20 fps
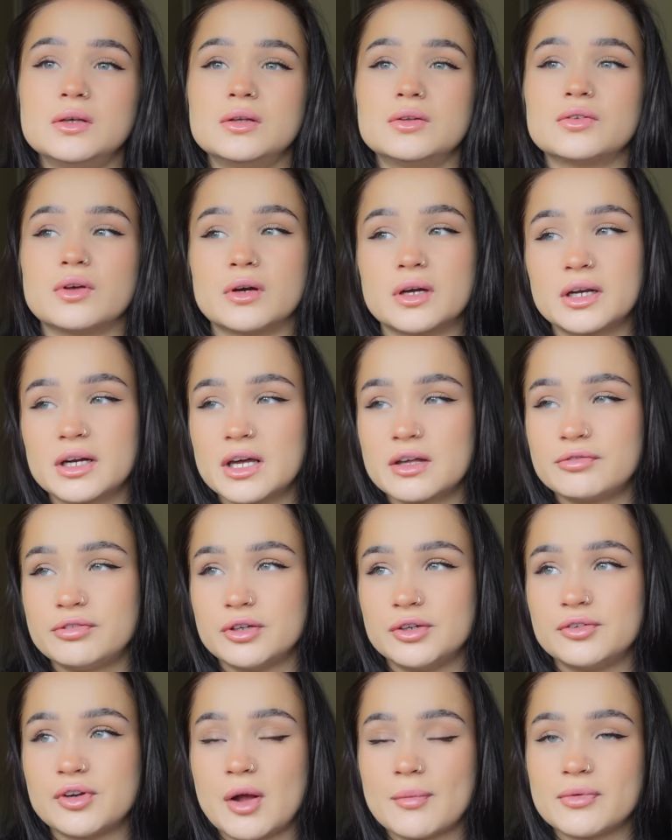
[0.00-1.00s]
So I'm gonna get a
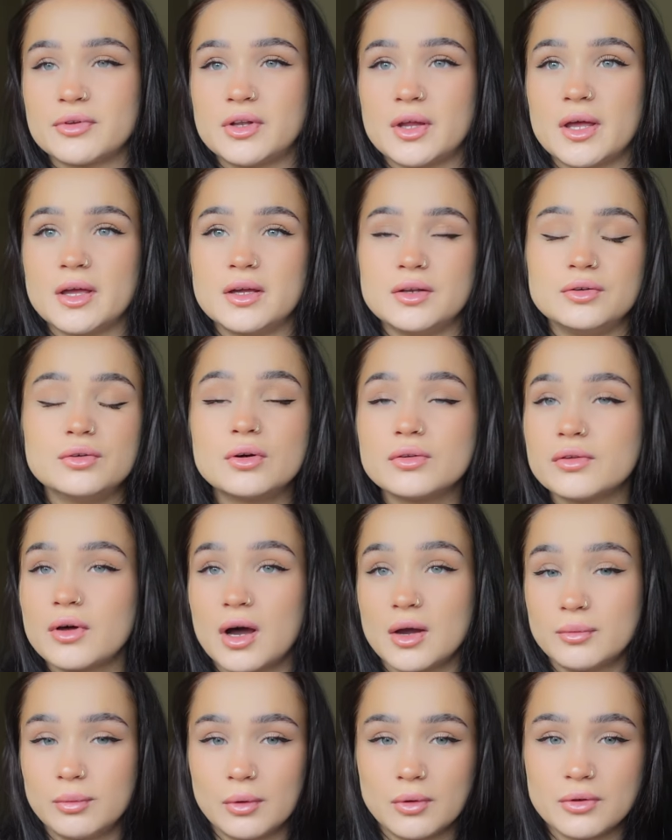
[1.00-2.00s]
flu jab today. Not that
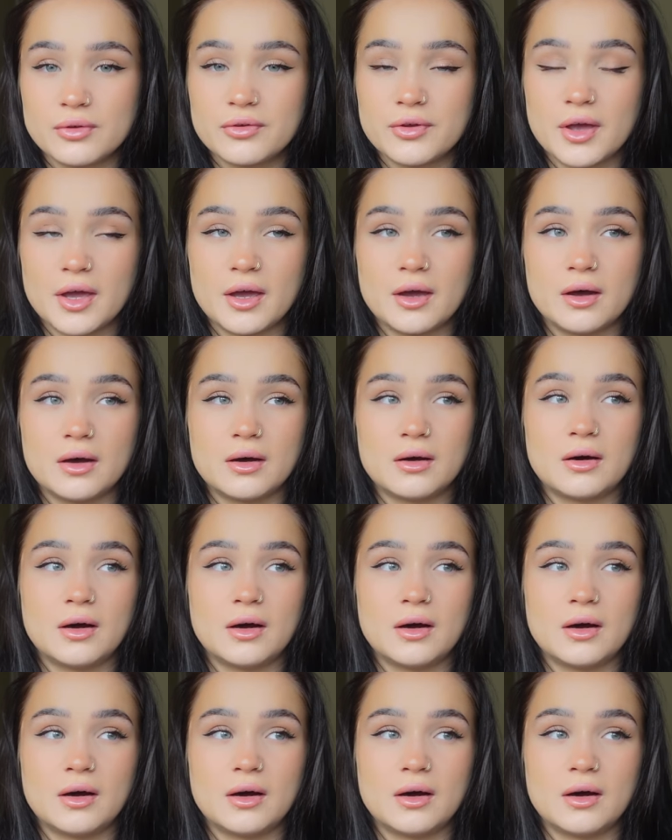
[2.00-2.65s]
I want it.